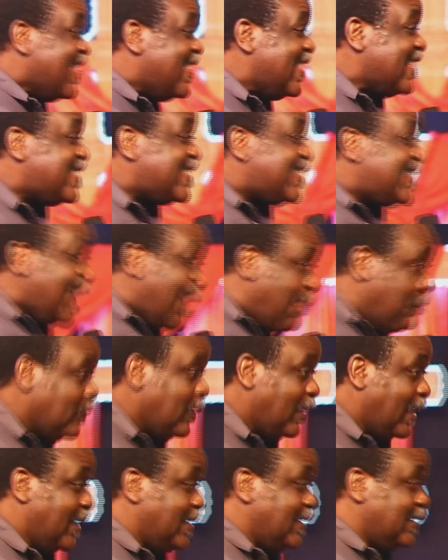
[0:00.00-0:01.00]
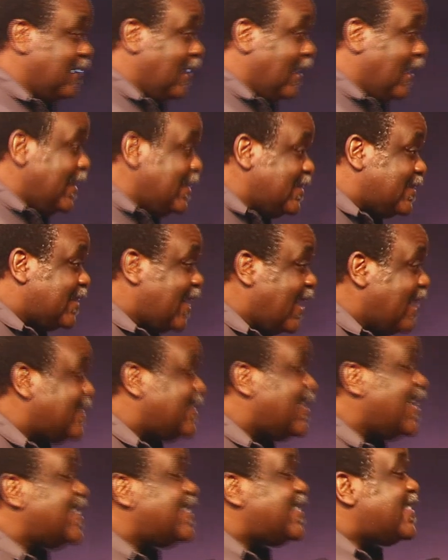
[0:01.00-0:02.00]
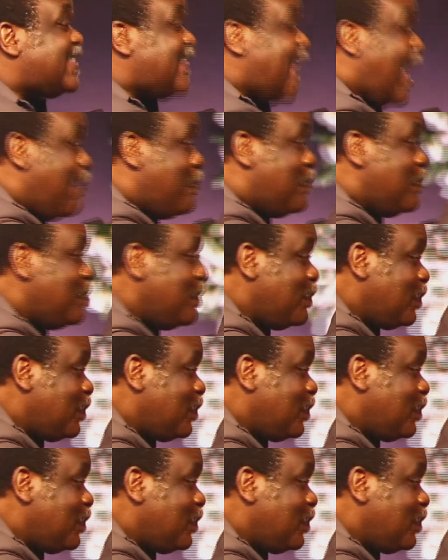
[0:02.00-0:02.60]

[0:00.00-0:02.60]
same, and he says the same